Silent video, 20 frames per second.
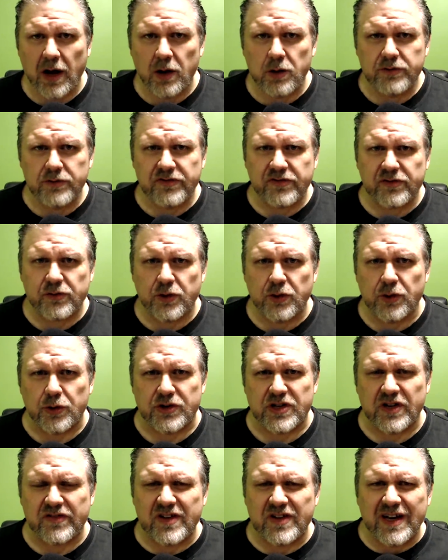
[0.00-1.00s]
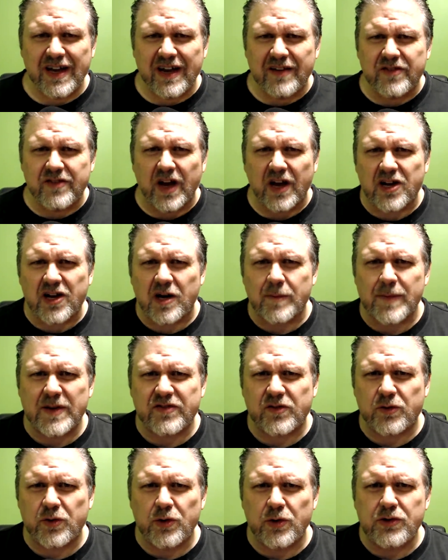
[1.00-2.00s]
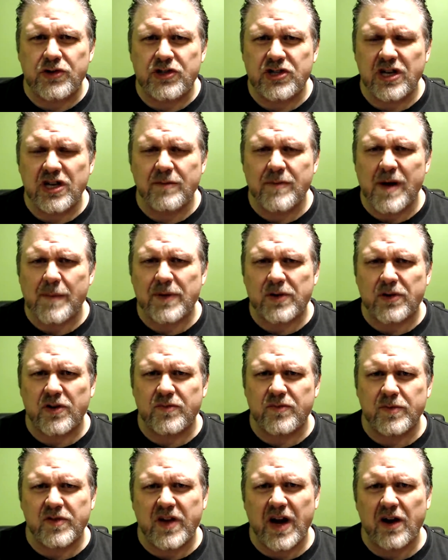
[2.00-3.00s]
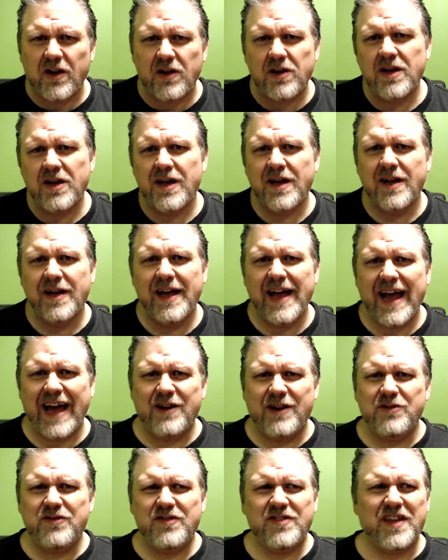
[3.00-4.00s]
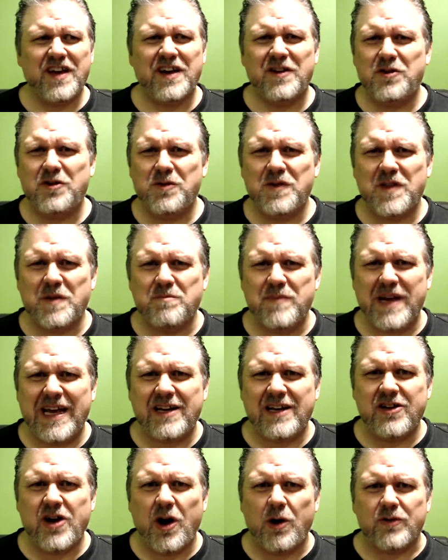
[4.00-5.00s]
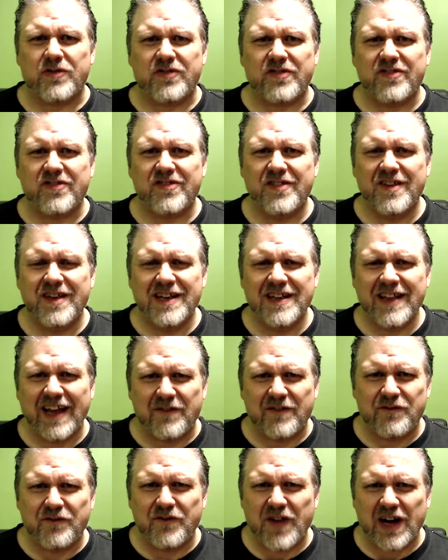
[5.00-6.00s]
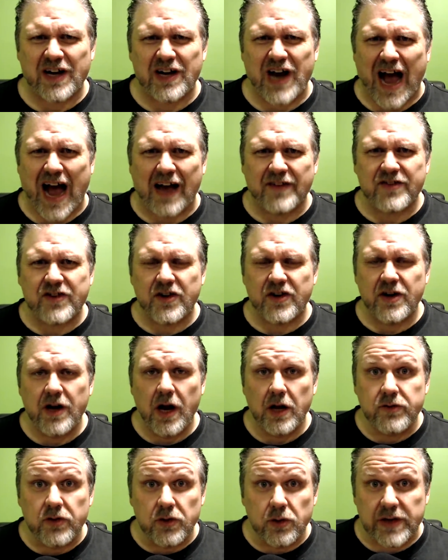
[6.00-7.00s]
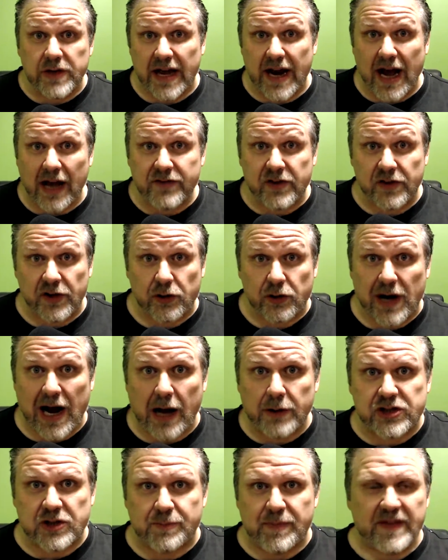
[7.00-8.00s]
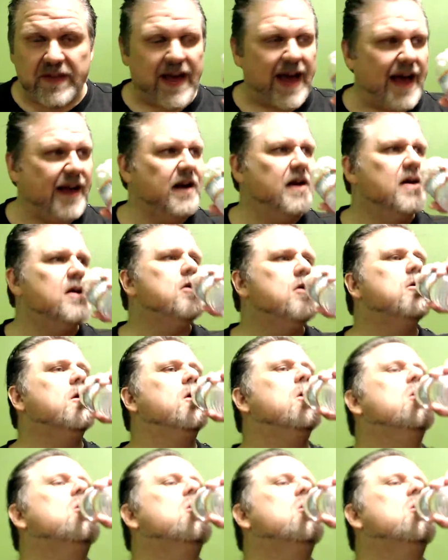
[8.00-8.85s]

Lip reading: Scrooge? Is Kermit Scrooge in Muppet Christmas Carol? And who are the mean ghosts? Like fucking Oscar? Dude, get Oscar the Grouch to be that.